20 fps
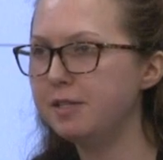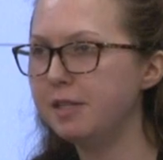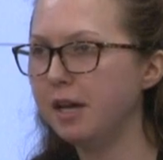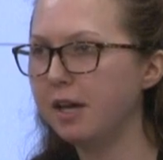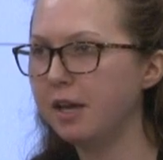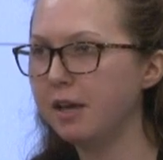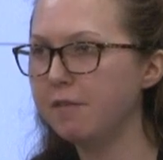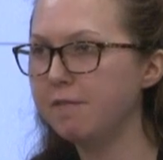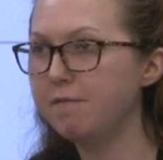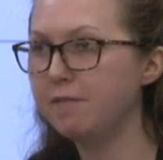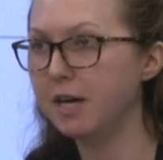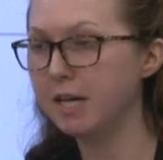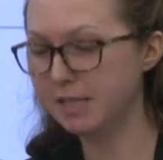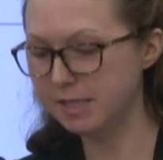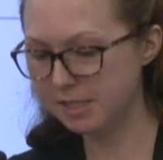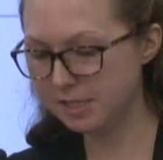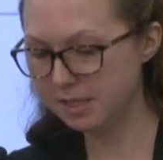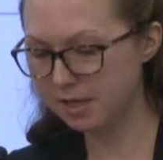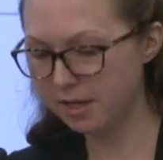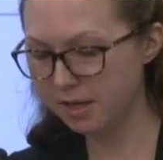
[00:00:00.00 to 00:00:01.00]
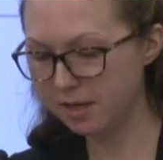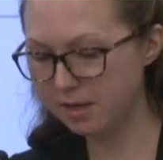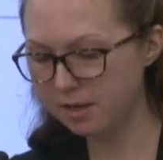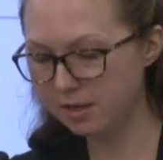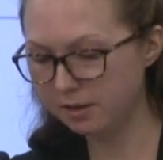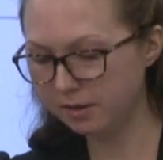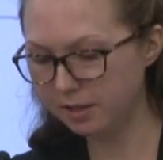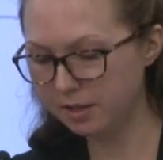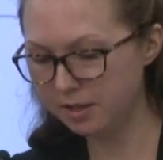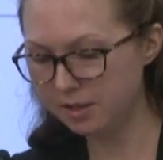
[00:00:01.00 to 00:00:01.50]
Dianne Feinstein
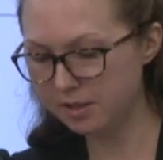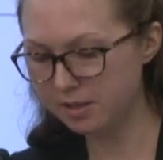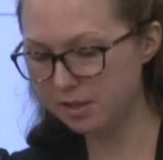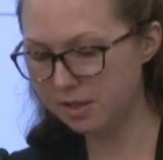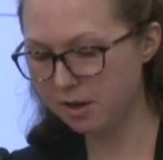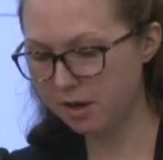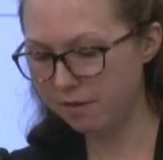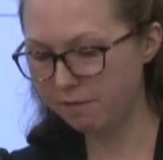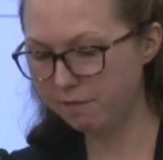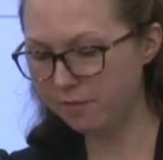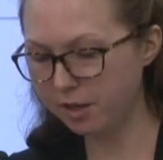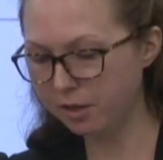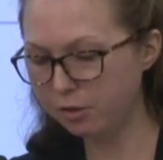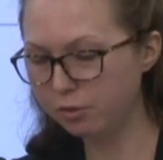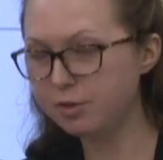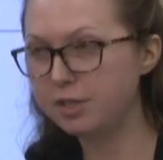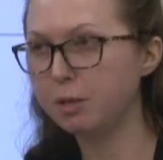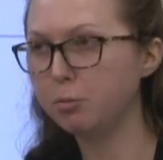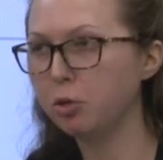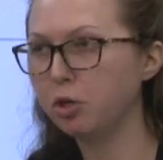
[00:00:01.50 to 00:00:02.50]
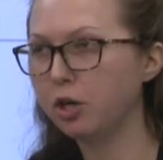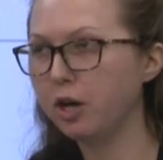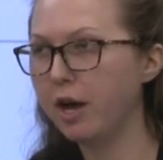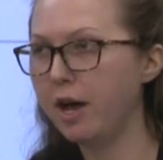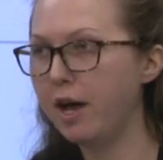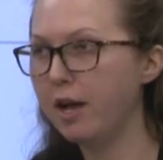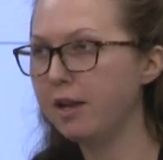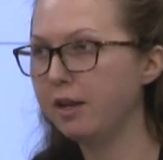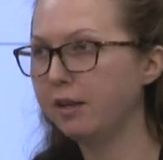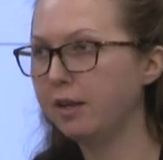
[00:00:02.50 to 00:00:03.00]
leads fellow
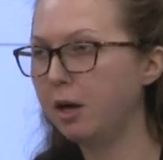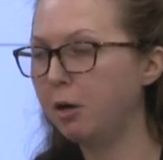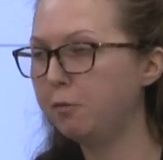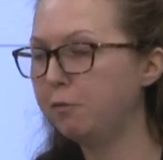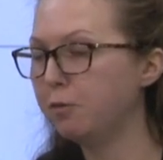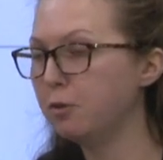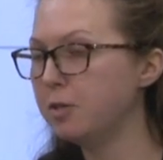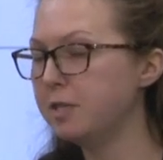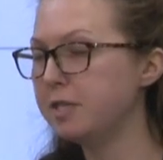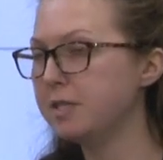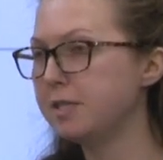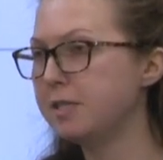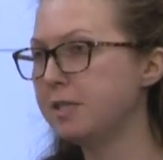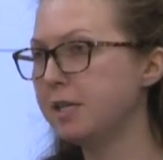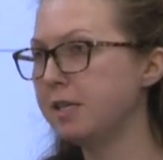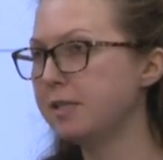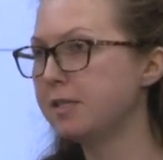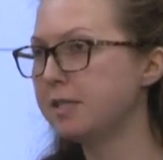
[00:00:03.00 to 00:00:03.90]
Democrat and California State